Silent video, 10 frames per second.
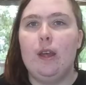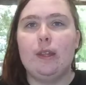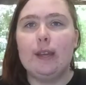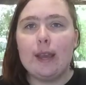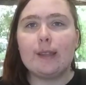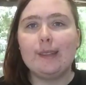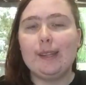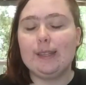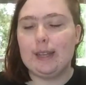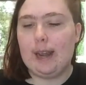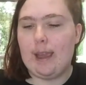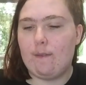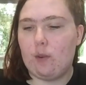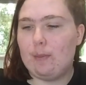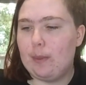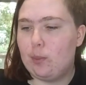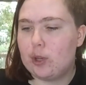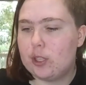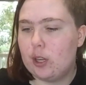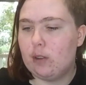The next thing that I have on my
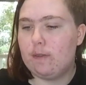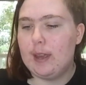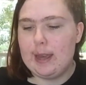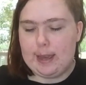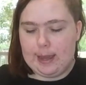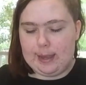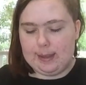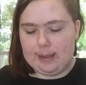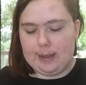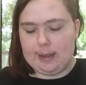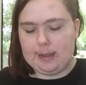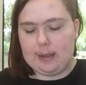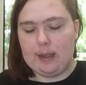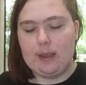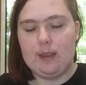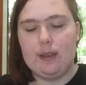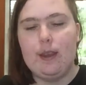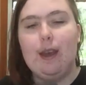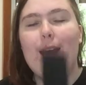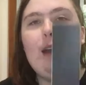bookshelf is this
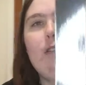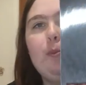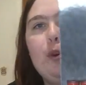Harry